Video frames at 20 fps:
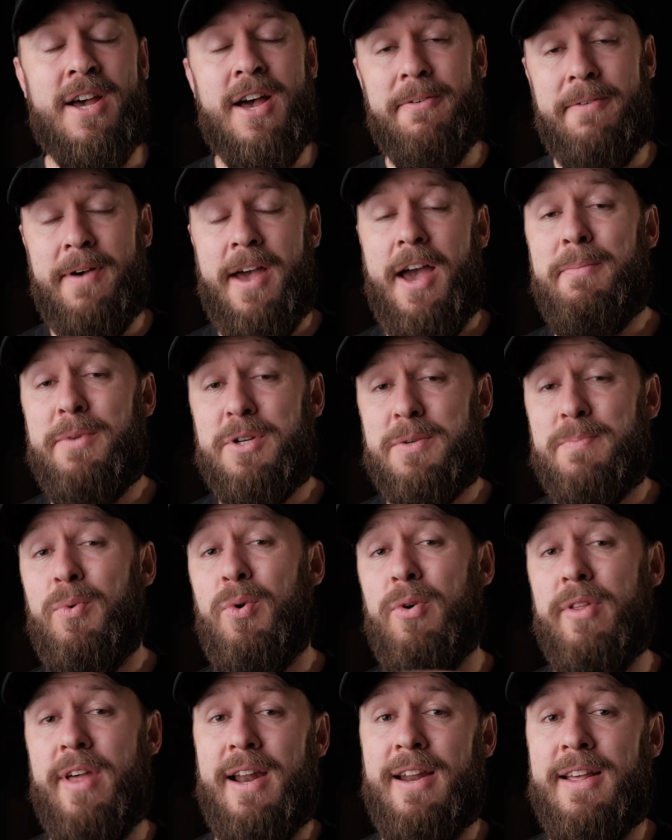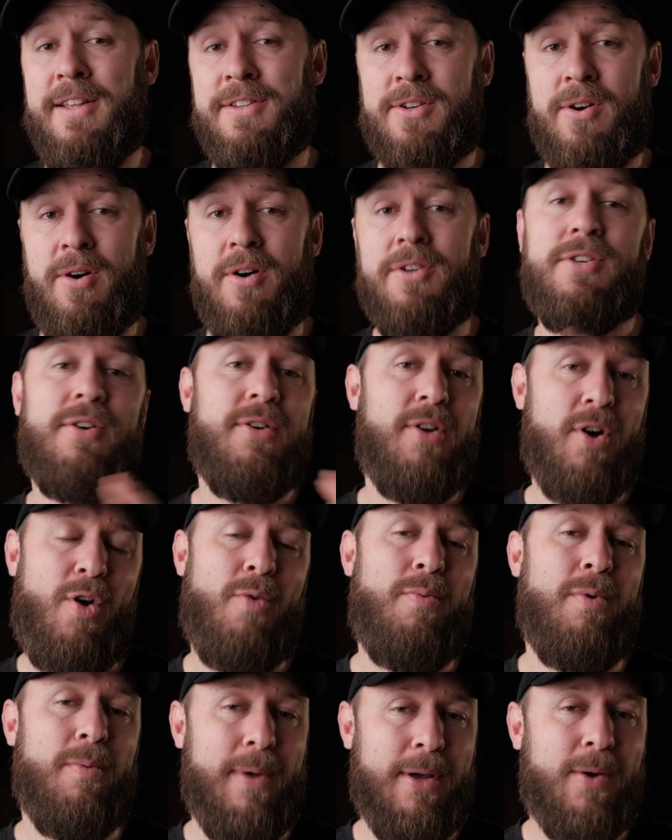For how much more that lens cost, you'd
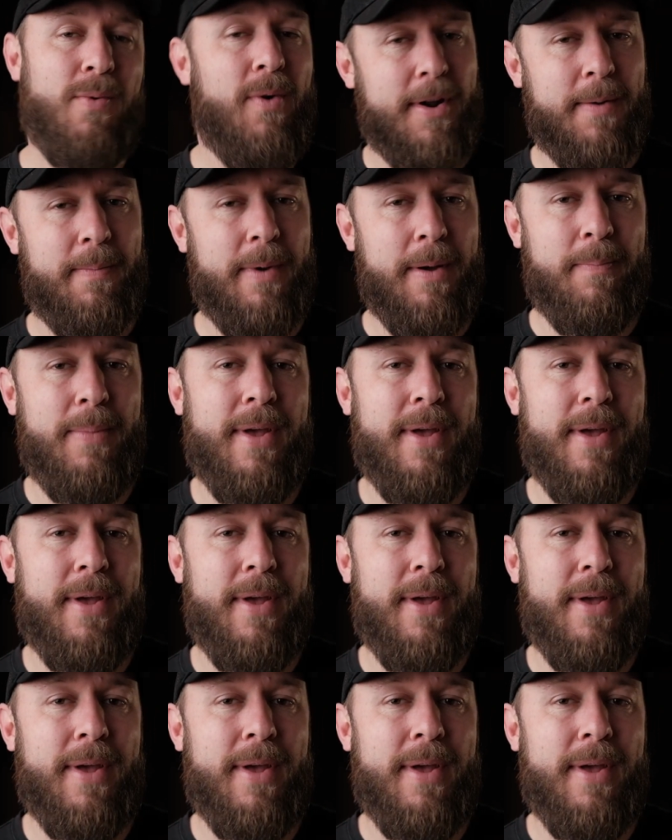hope it'd be quite a bit